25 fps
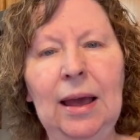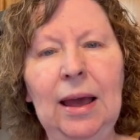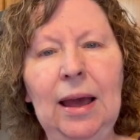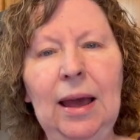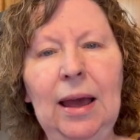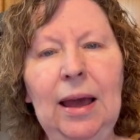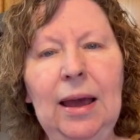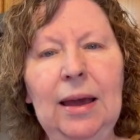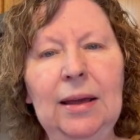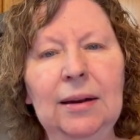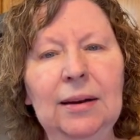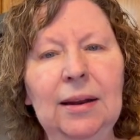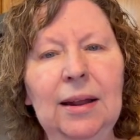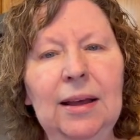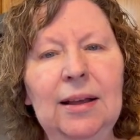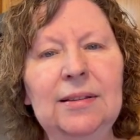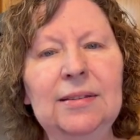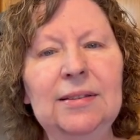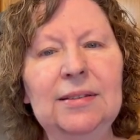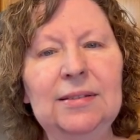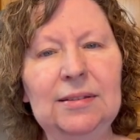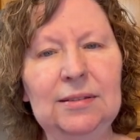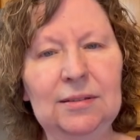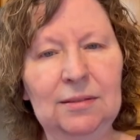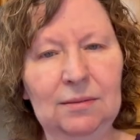and
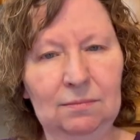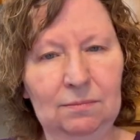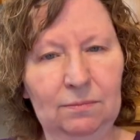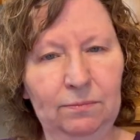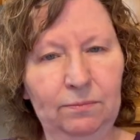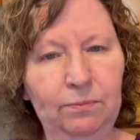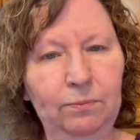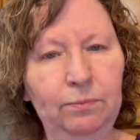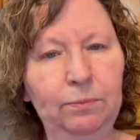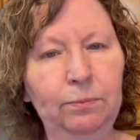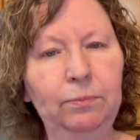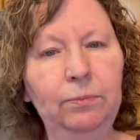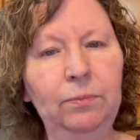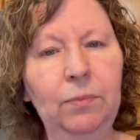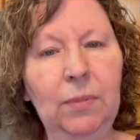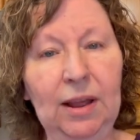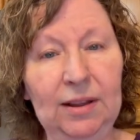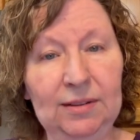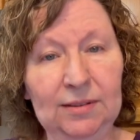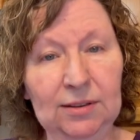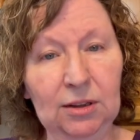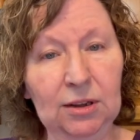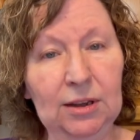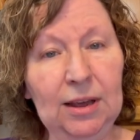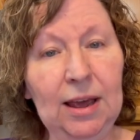let's
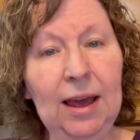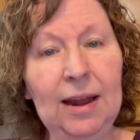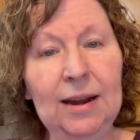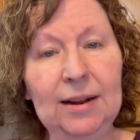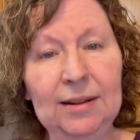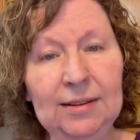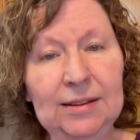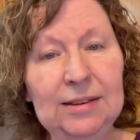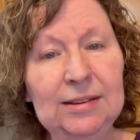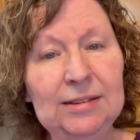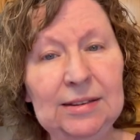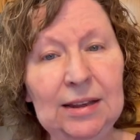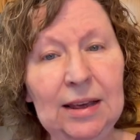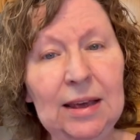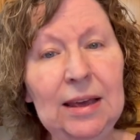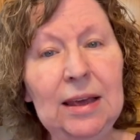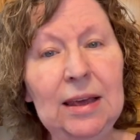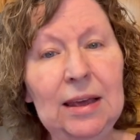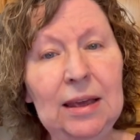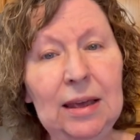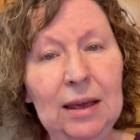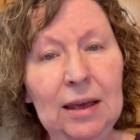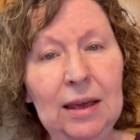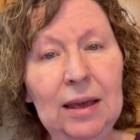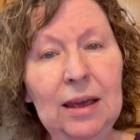look at it and
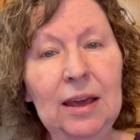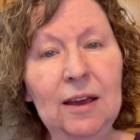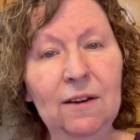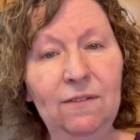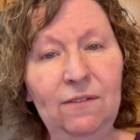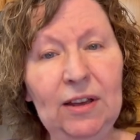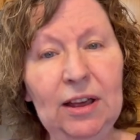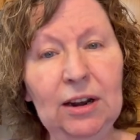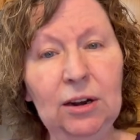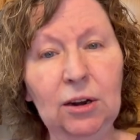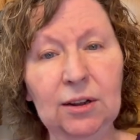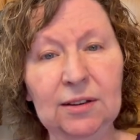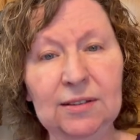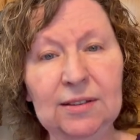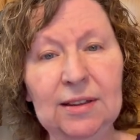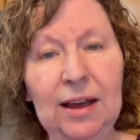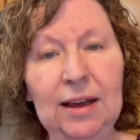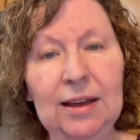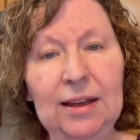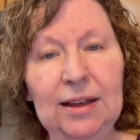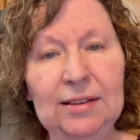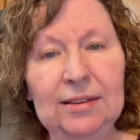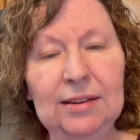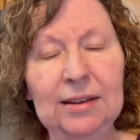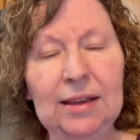see if it looks
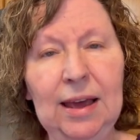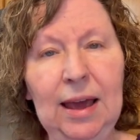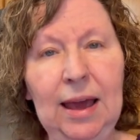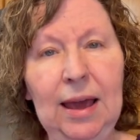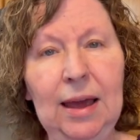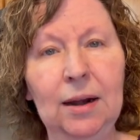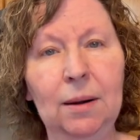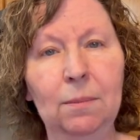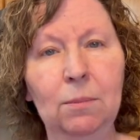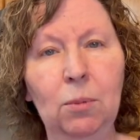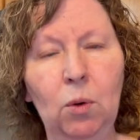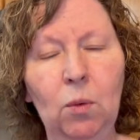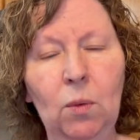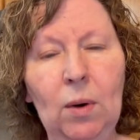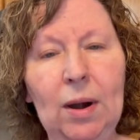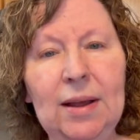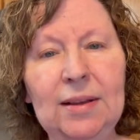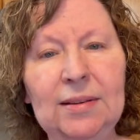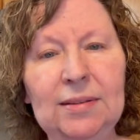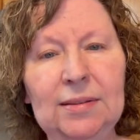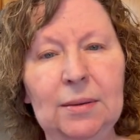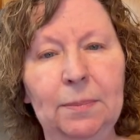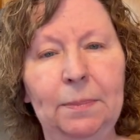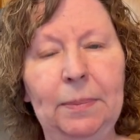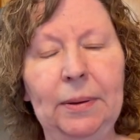like it's a cannibal
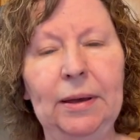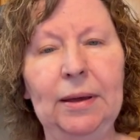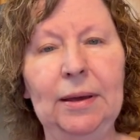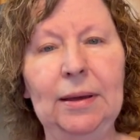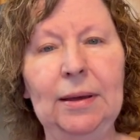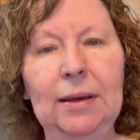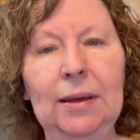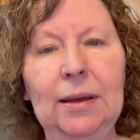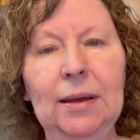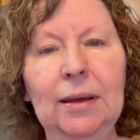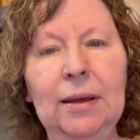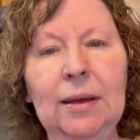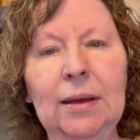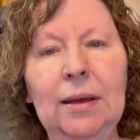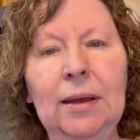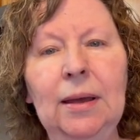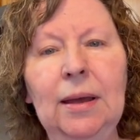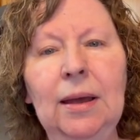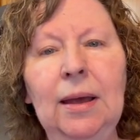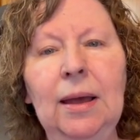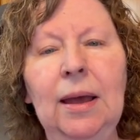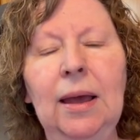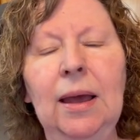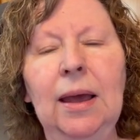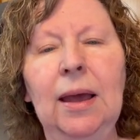recipe.
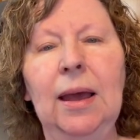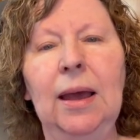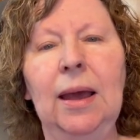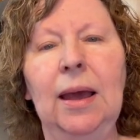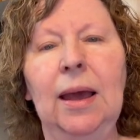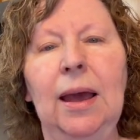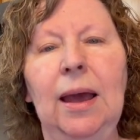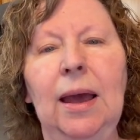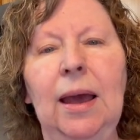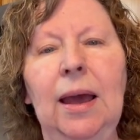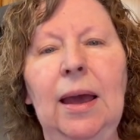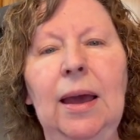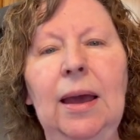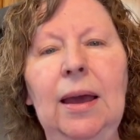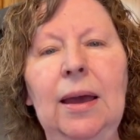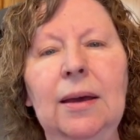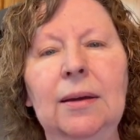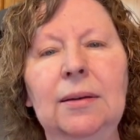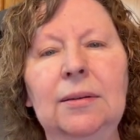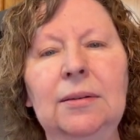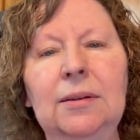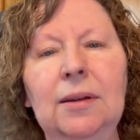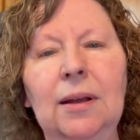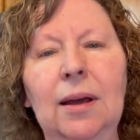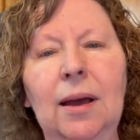
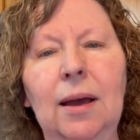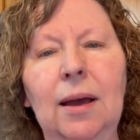And